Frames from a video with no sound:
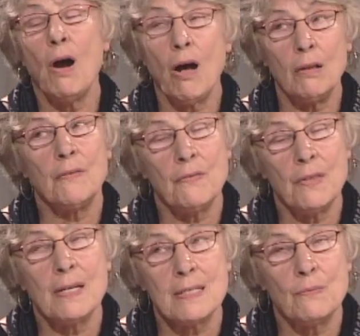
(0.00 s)
all of the
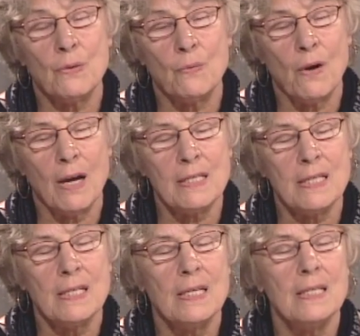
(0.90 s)
things that we
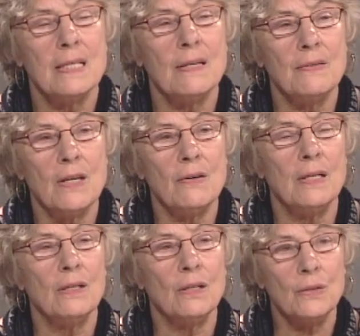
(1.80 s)
want down there,
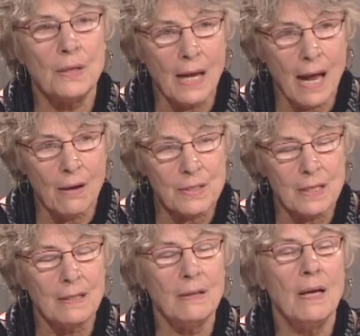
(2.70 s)
including
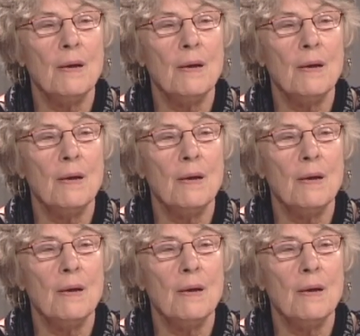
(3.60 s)
housing,